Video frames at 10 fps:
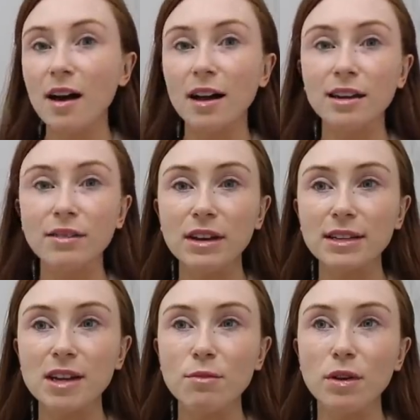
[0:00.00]
I'll leave a
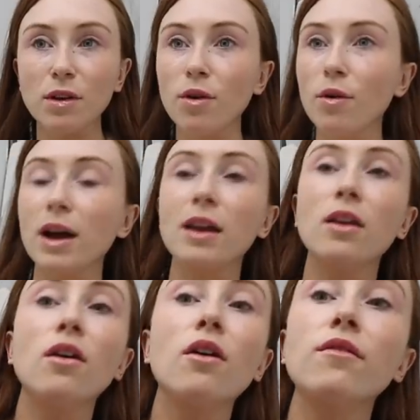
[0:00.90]
link down below. I
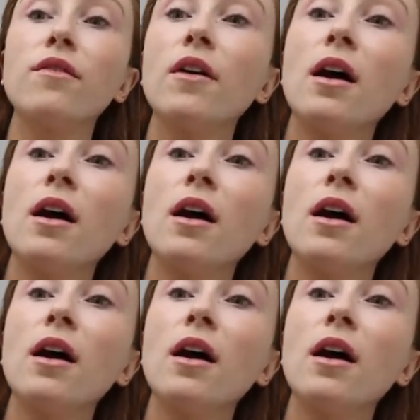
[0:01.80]
love